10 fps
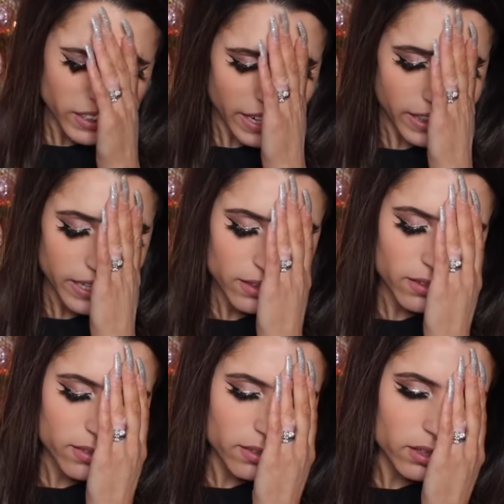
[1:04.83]
I think
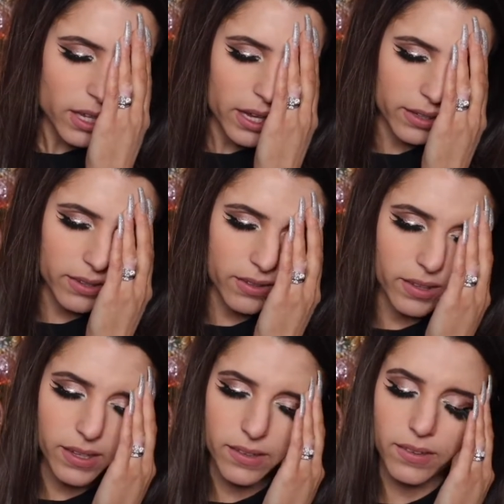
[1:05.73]
the deluxe
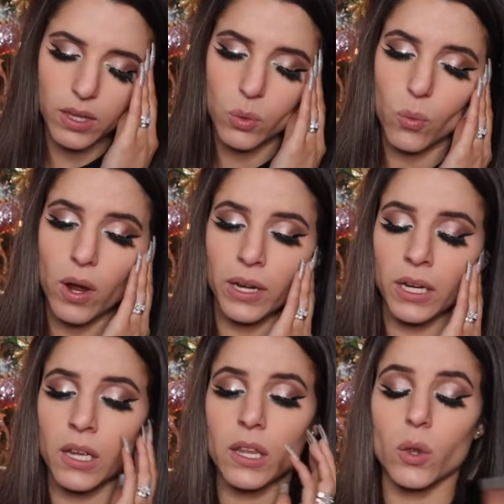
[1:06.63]
is the
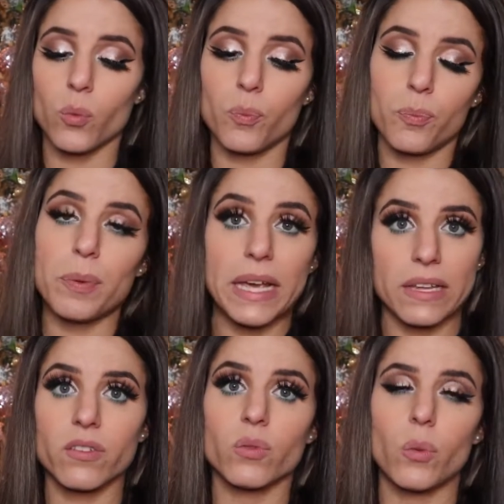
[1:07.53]
one, the
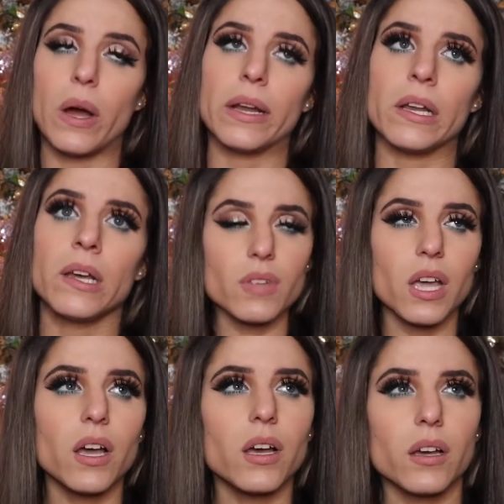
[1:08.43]
biggest one.
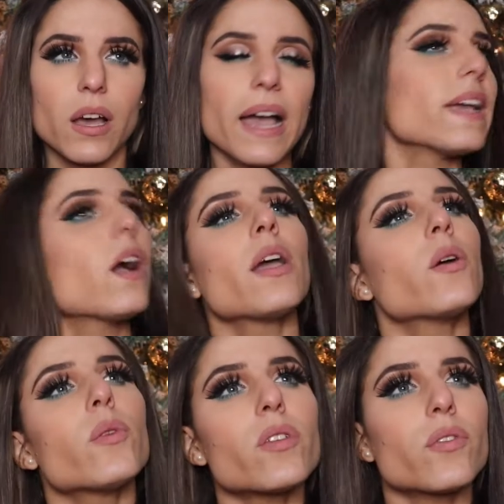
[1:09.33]
I, I
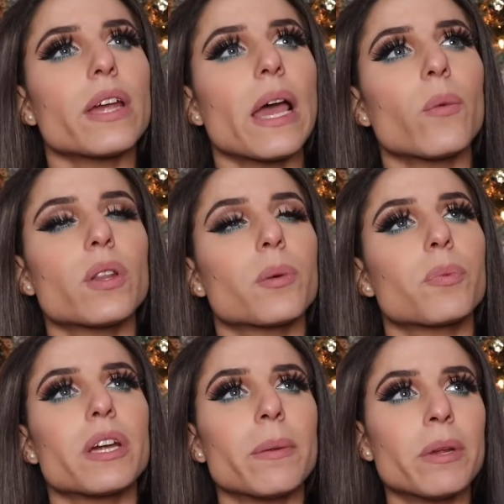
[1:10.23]
always forget what the
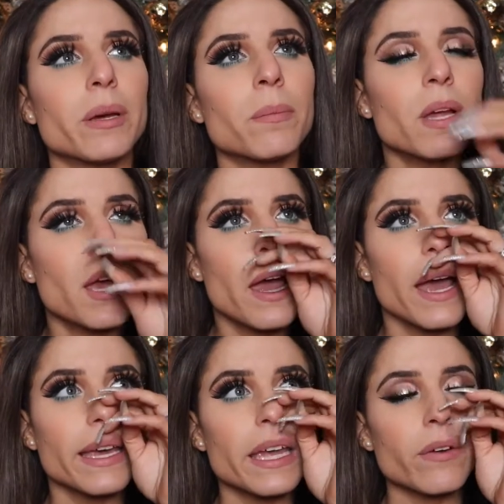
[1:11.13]
premium,
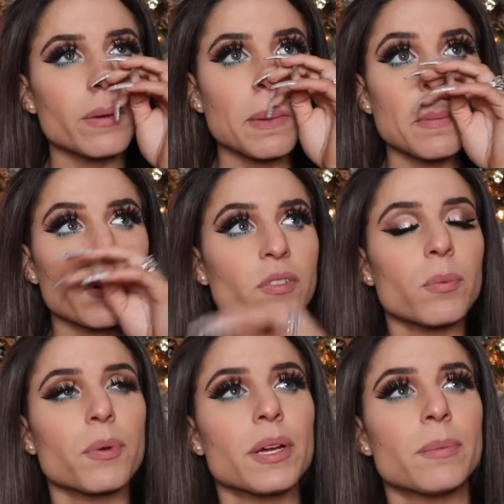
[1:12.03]
I can't remember if the
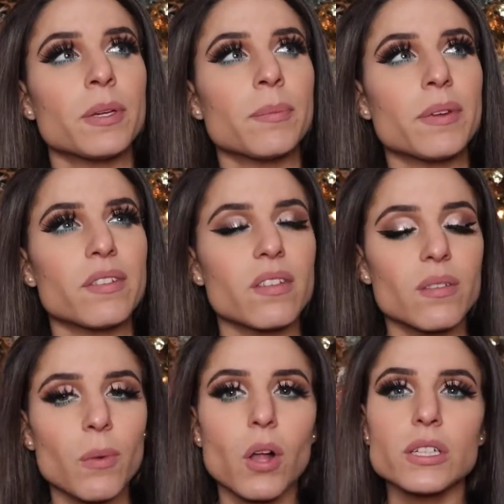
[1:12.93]
premium is the
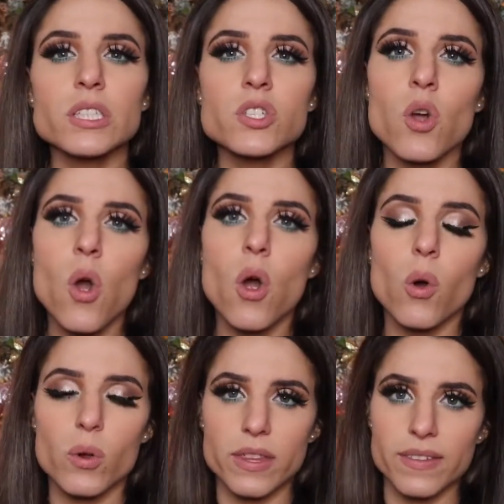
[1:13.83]
smallest
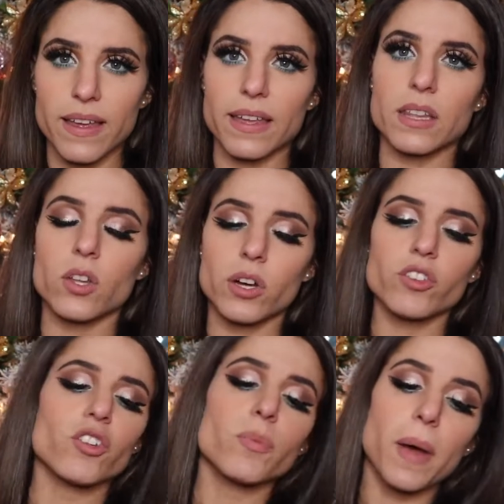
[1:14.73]
or the second
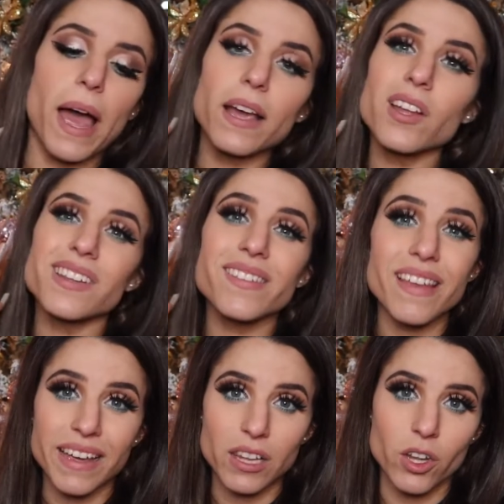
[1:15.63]
largest, but I got the
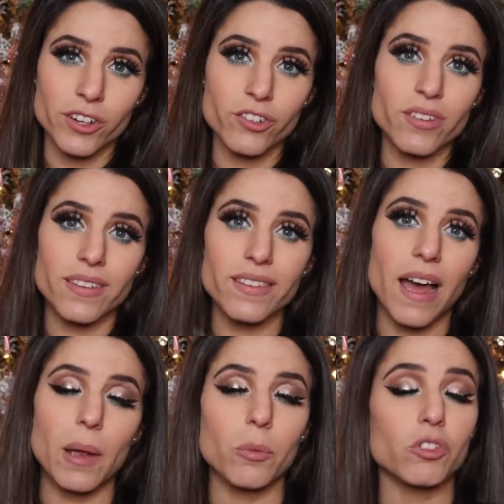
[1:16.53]
second largest this
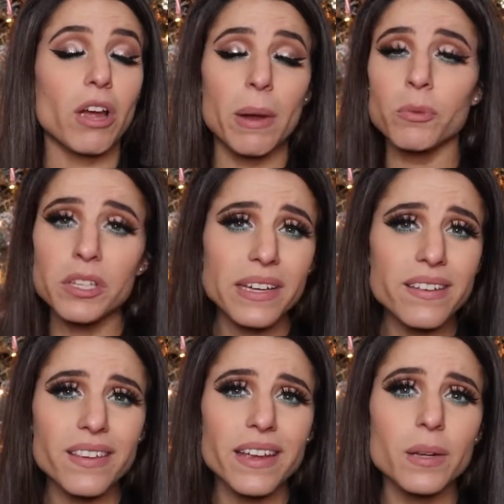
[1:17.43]
time, which I'm really
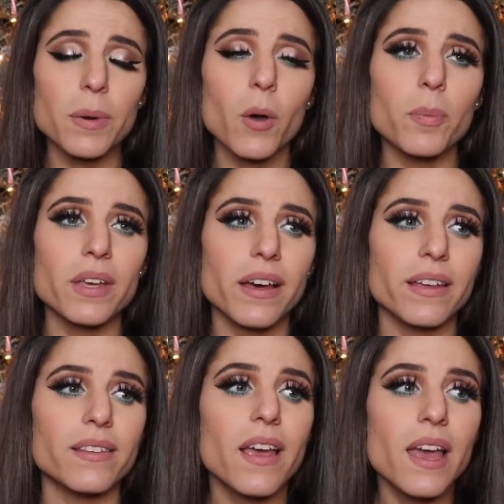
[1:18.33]
excited about
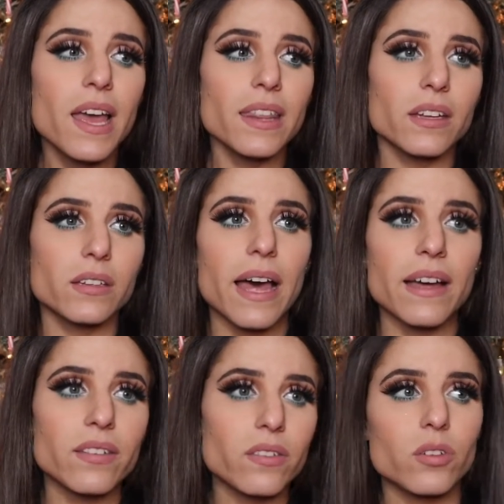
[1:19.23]
because the
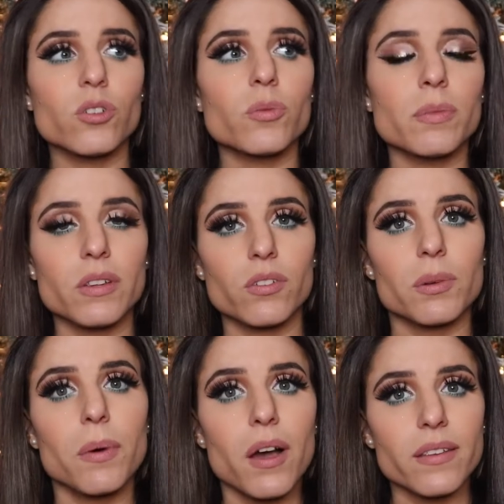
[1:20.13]
last two
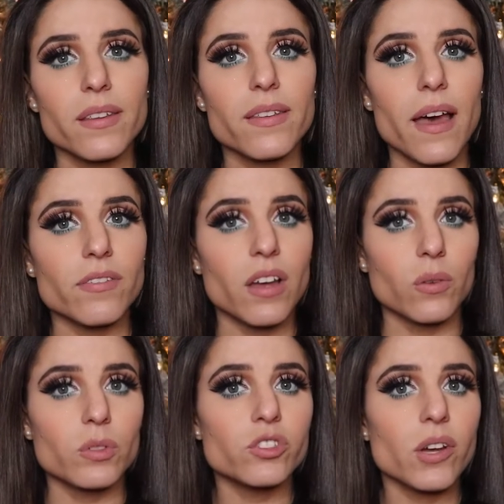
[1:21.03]
mystery boxes that I've
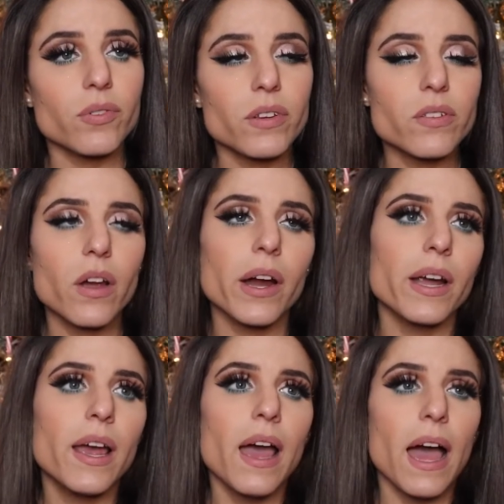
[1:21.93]
done with Jeffree Star,
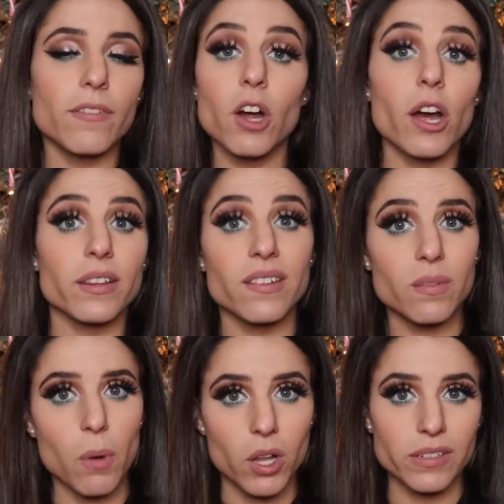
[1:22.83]
I've gotten the
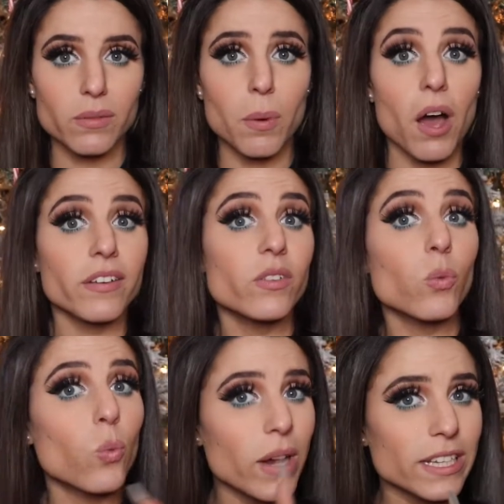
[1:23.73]
smallest box,
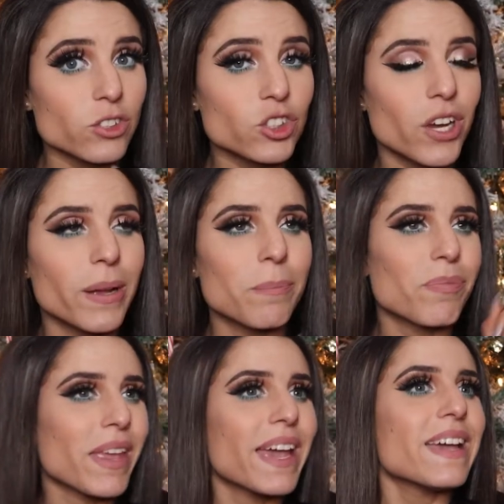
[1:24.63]
which,
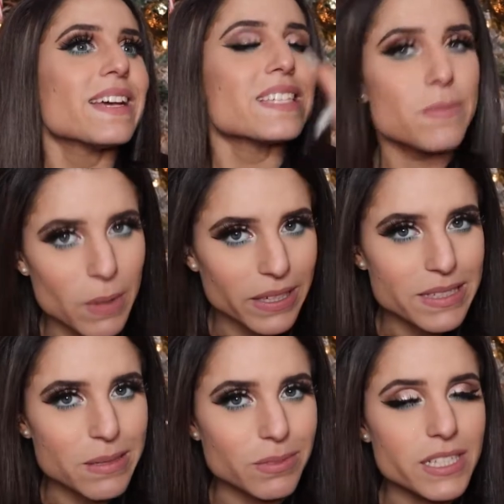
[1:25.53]

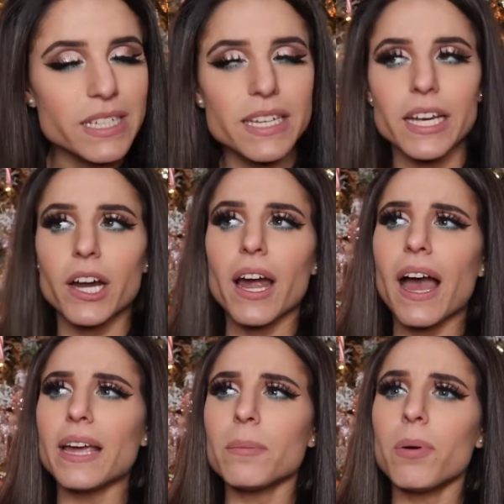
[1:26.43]
spilling some tea here,
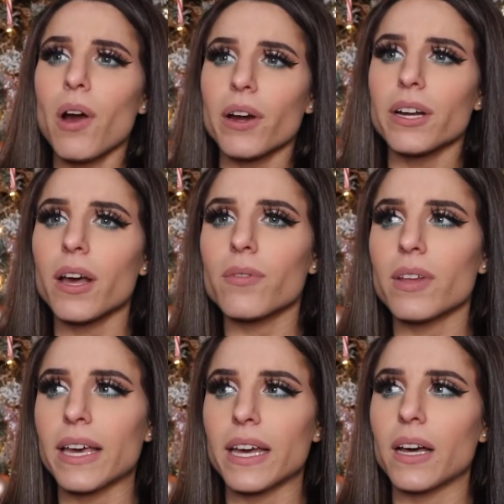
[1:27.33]
I am part of
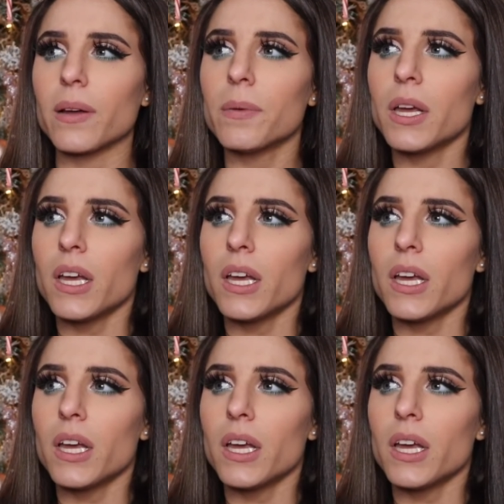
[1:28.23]
like a